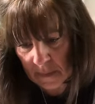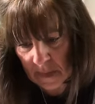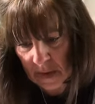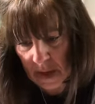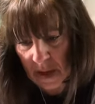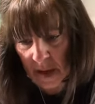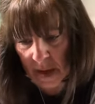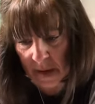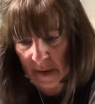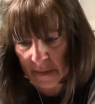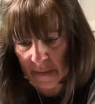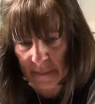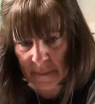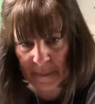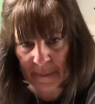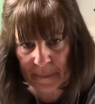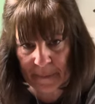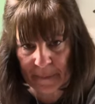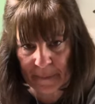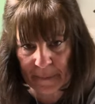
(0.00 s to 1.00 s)
There.
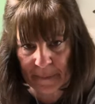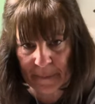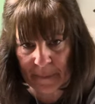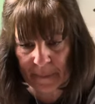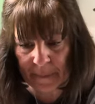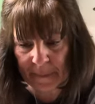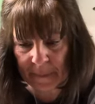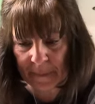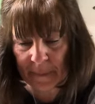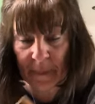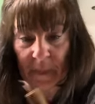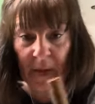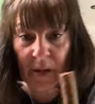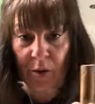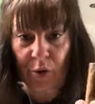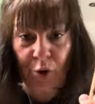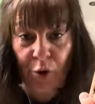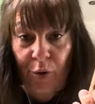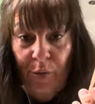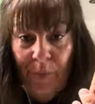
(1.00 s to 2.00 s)

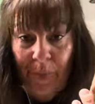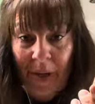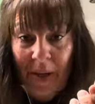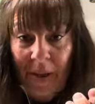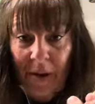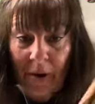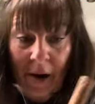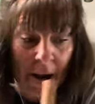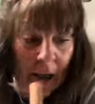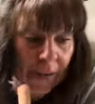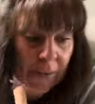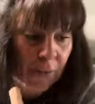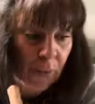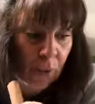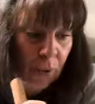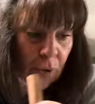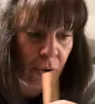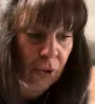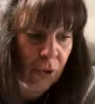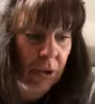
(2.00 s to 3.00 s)
Shouldn't be that hard
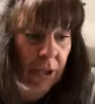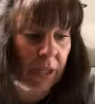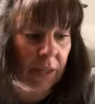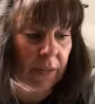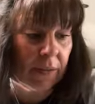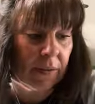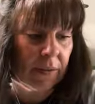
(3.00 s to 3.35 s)
though, should it?